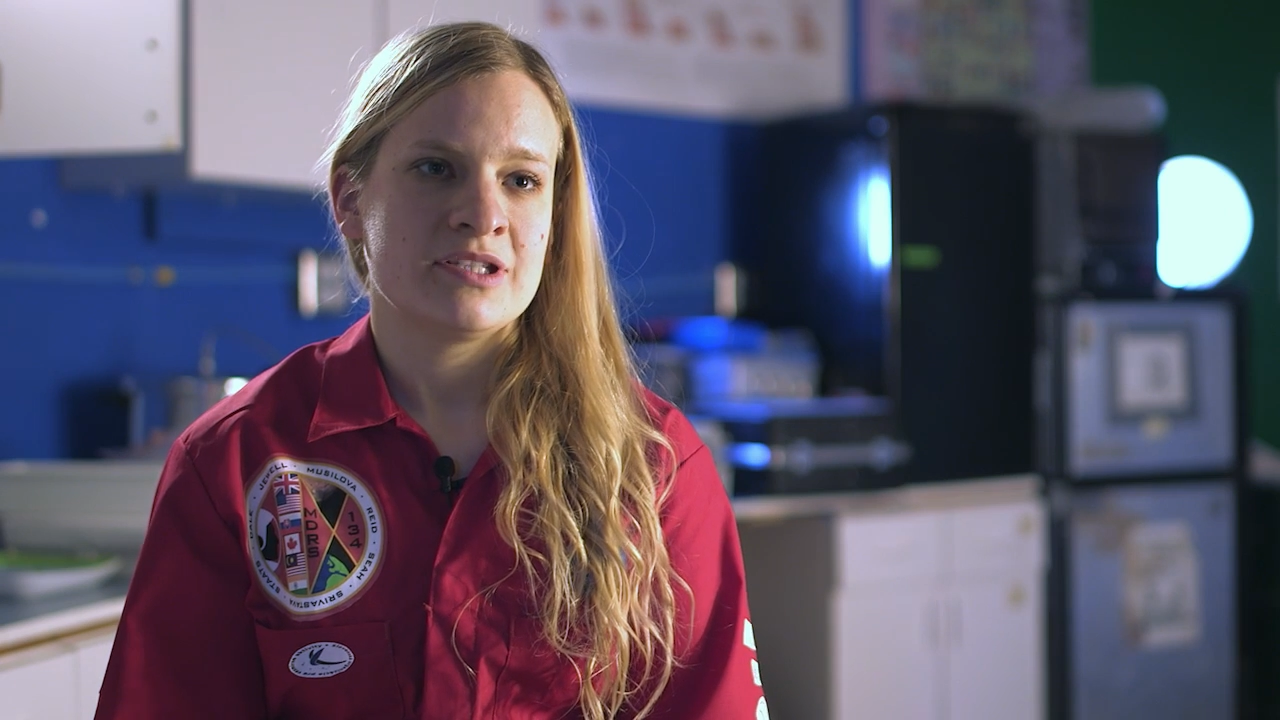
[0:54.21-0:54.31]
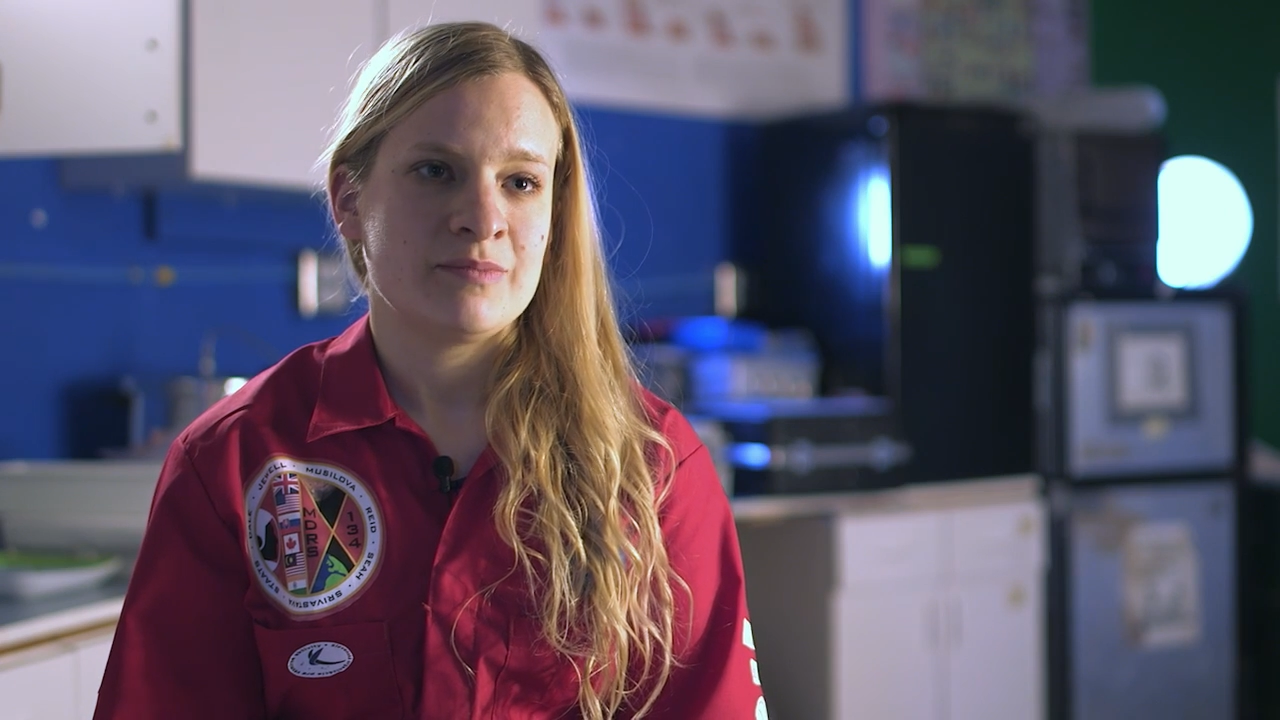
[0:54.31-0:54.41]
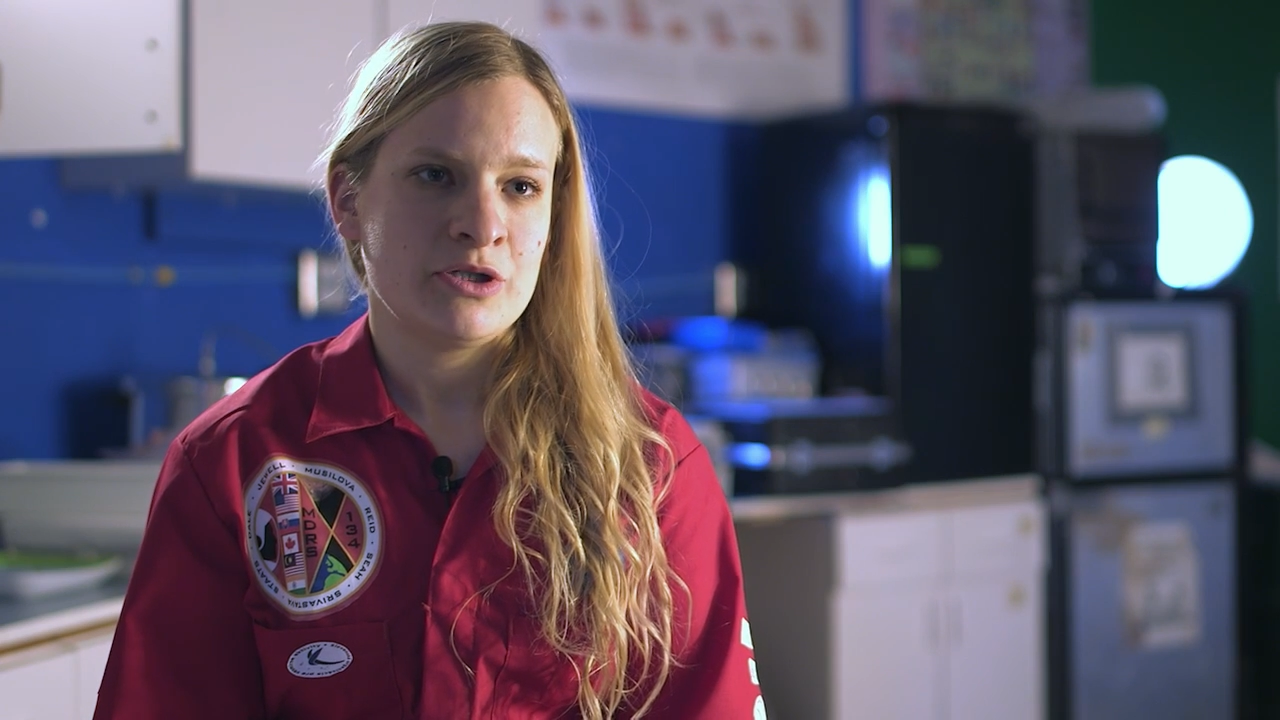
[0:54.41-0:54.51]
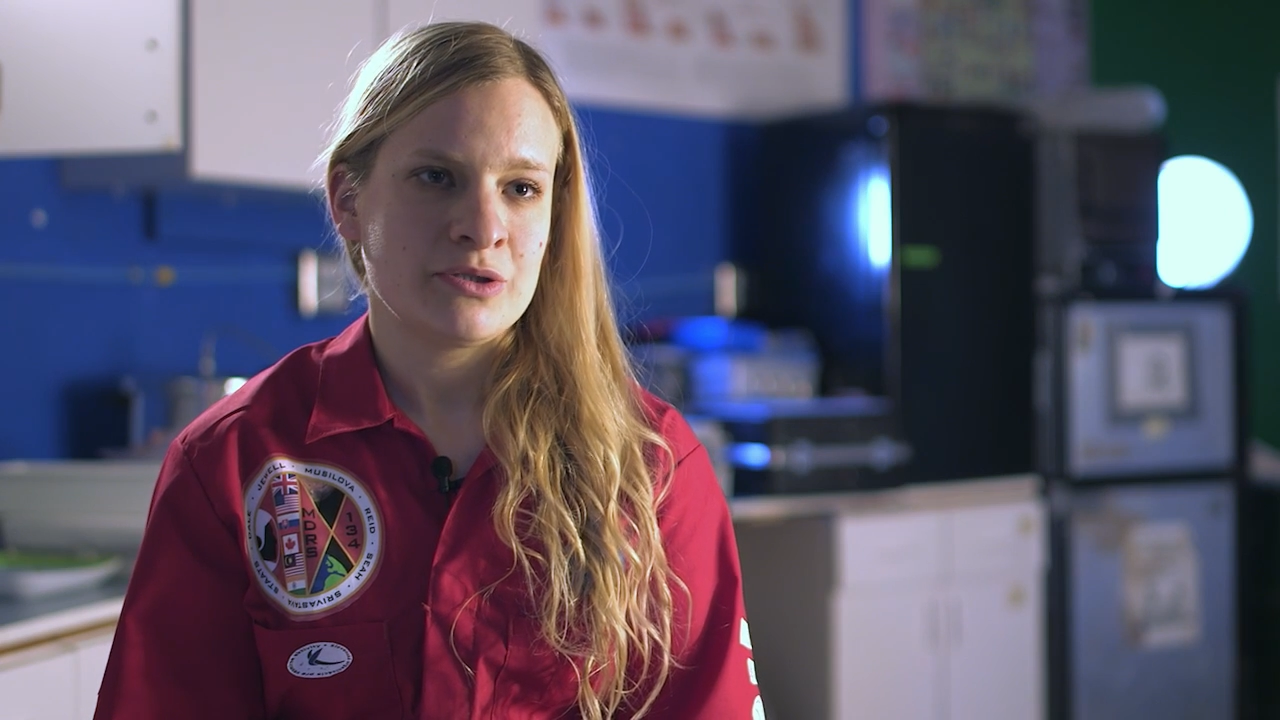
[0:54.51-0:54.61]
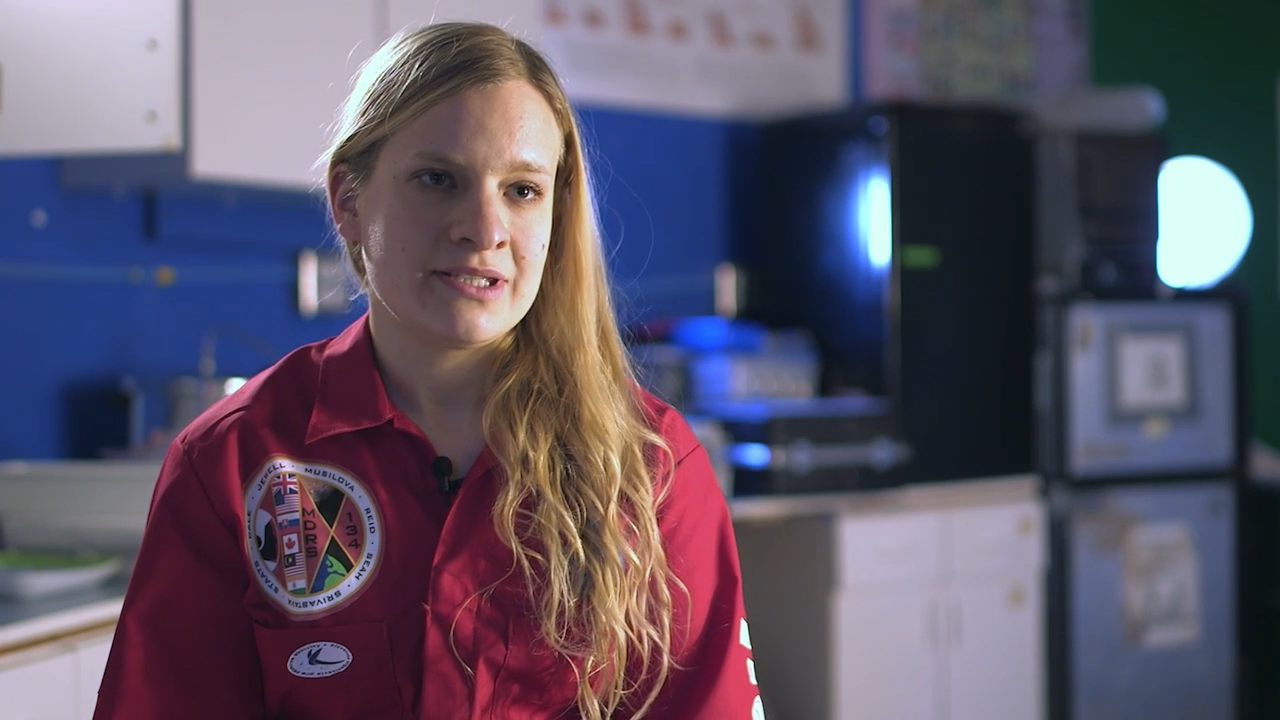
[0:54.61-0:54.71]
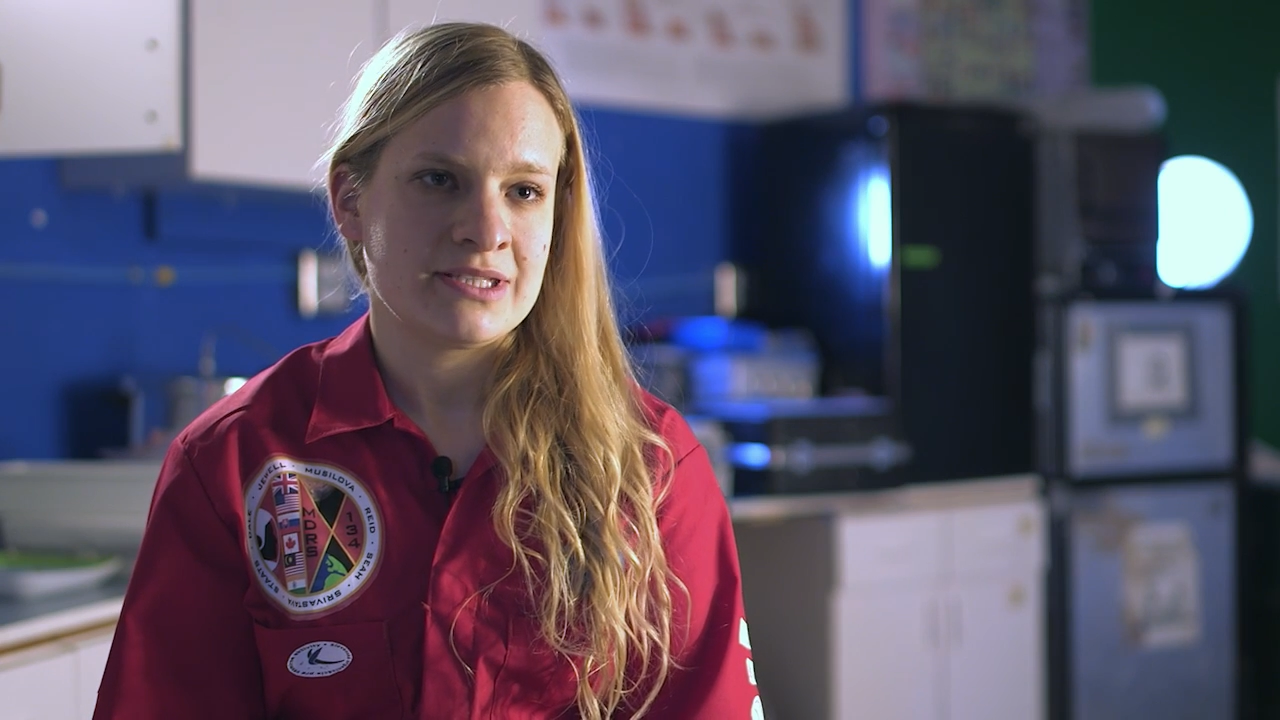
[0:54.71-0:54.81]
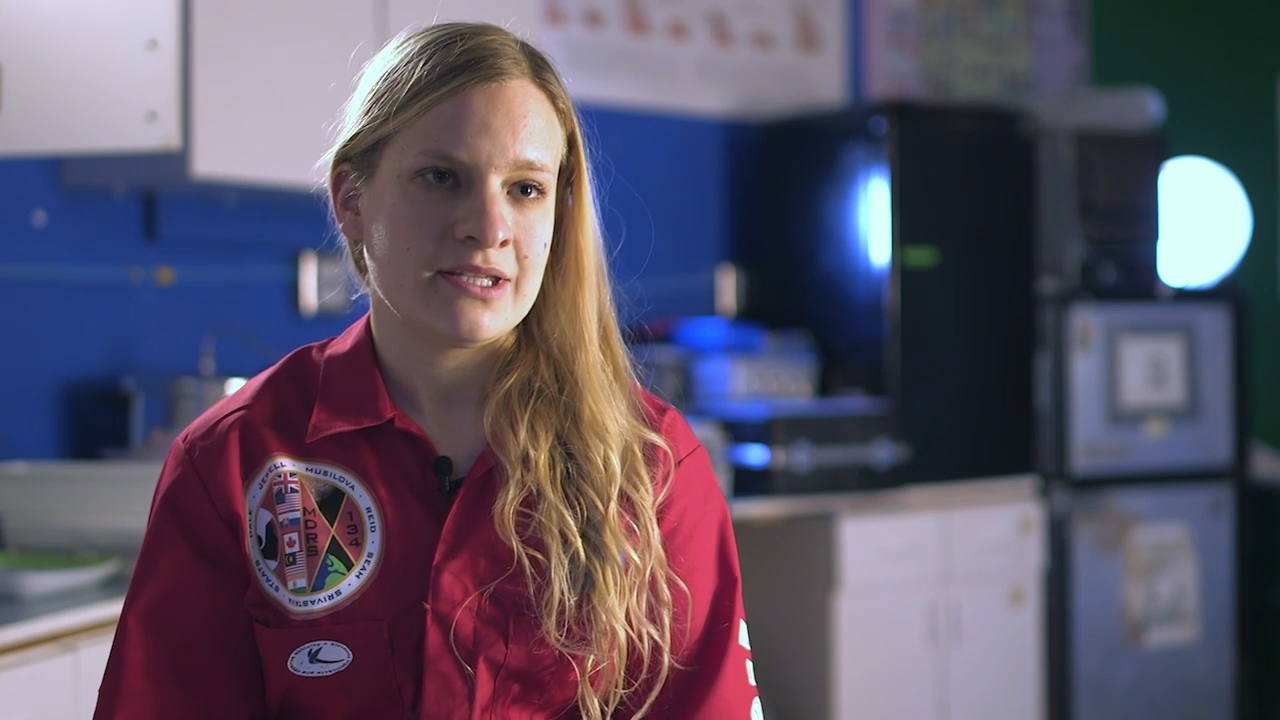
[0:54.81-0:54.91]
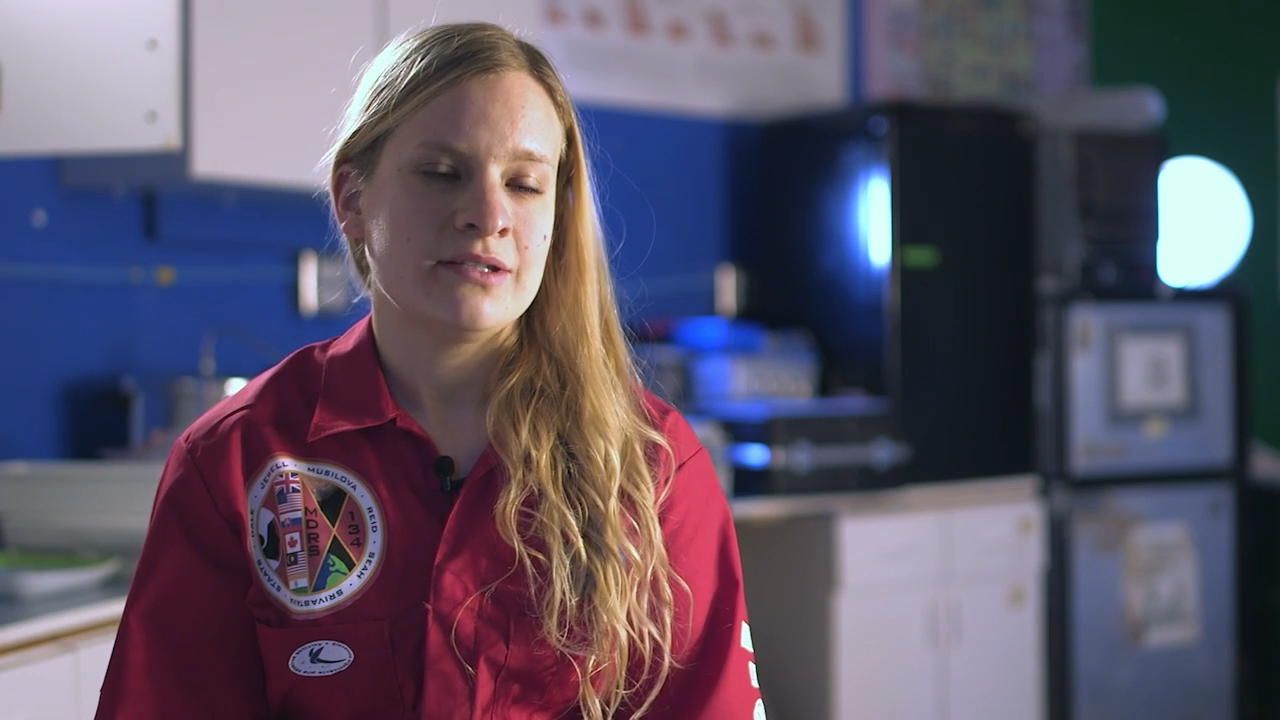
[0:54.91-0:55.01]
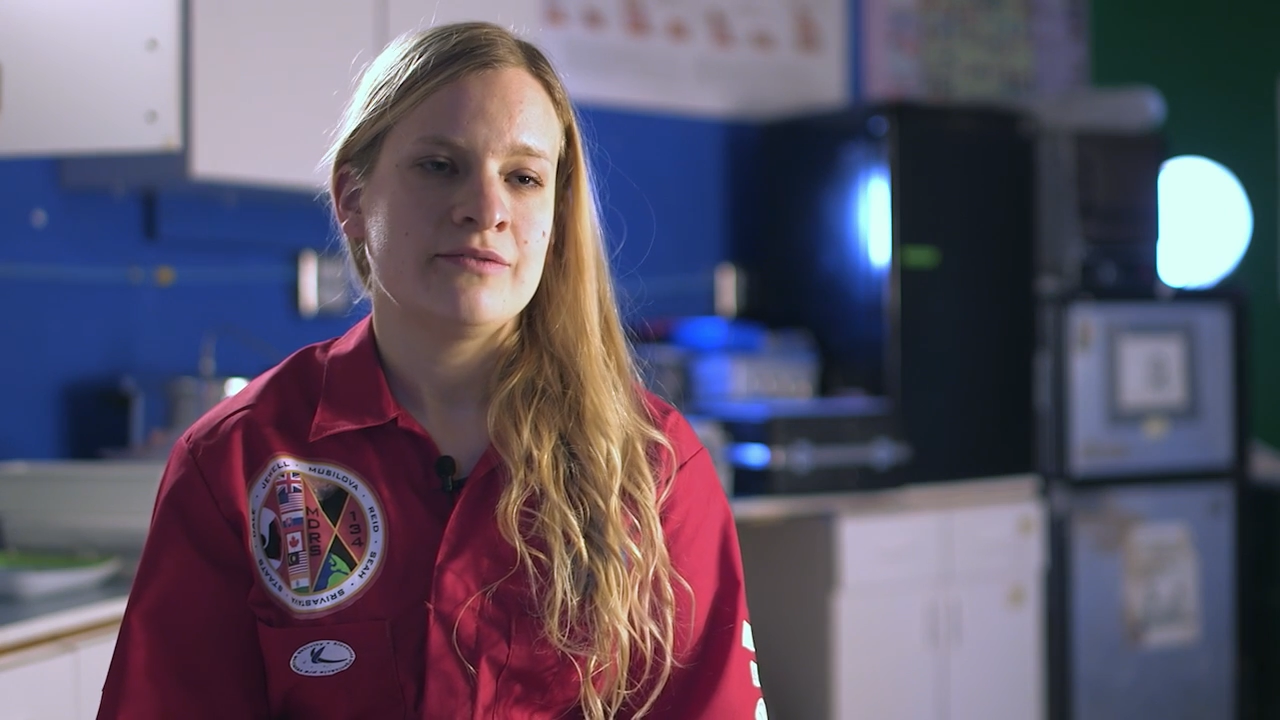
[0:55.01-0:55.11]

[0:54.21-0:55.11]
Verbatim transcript: specializing in